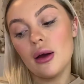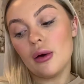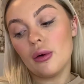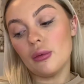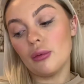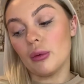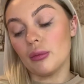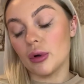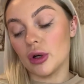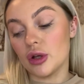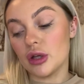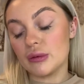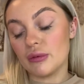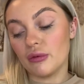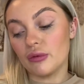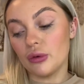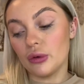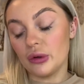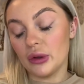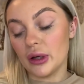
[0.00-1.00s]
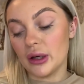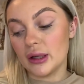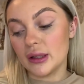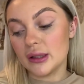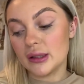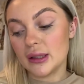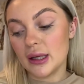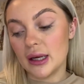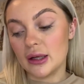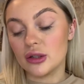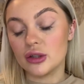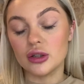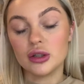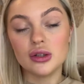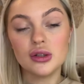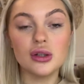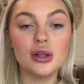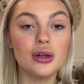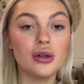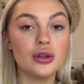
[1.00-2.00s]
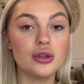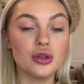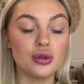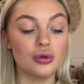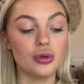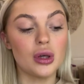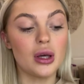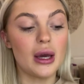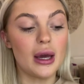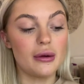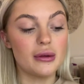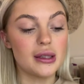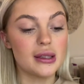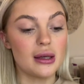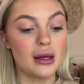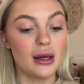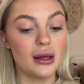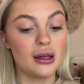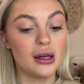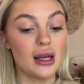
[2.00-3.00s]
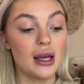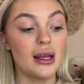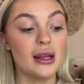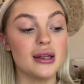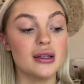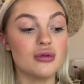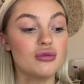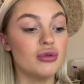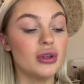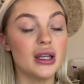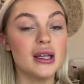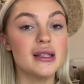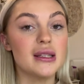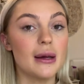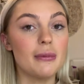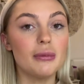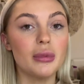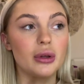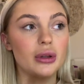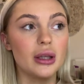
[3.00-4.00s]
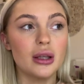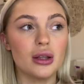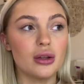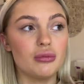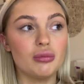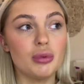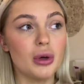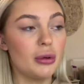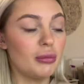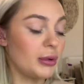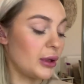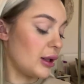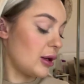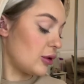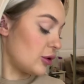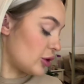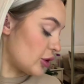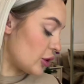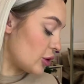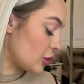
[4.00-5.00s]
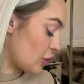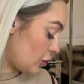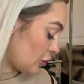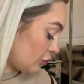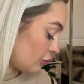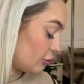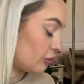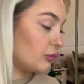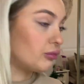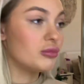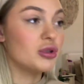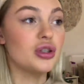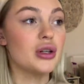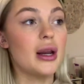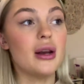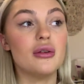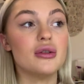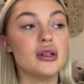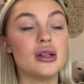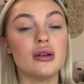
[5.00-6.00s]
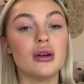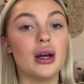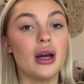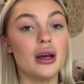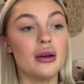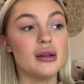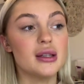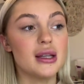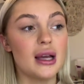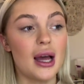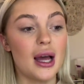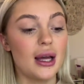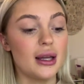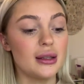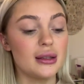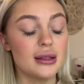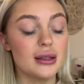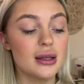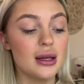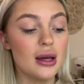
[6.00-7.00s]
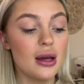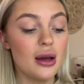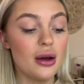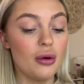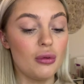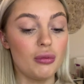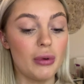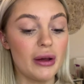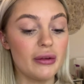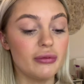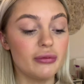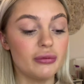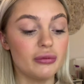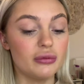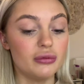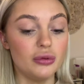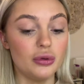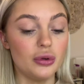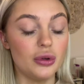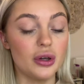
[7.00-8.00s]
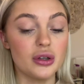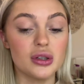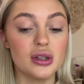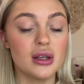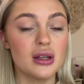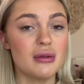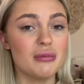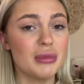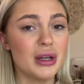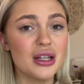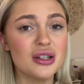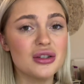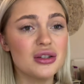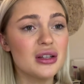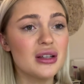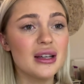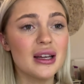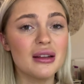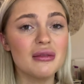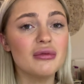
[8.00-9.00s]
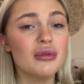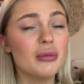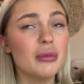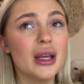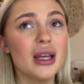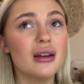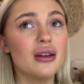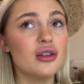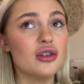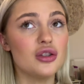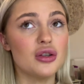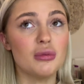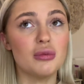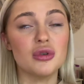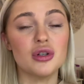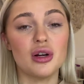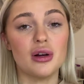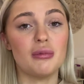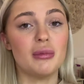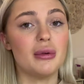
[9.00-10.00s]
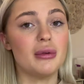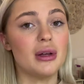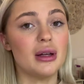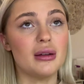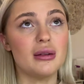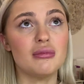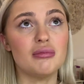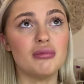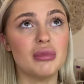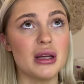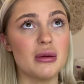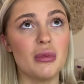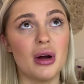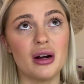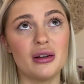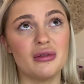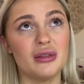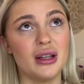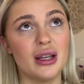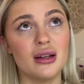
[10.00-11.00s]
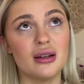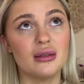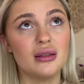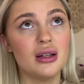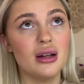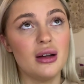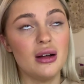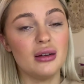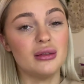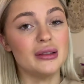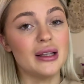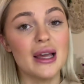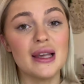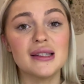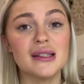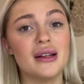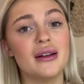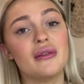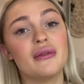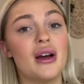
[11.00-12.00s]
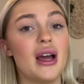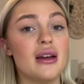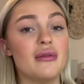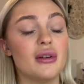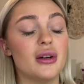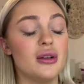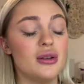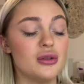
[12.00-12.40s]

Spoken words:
I'm going to use my rollers and just show you how to create this really simple, like you've probably just got straighteners in your house, and with rollers I'm pretty sure you can get them from like Superdrug and Primark for like less than $5.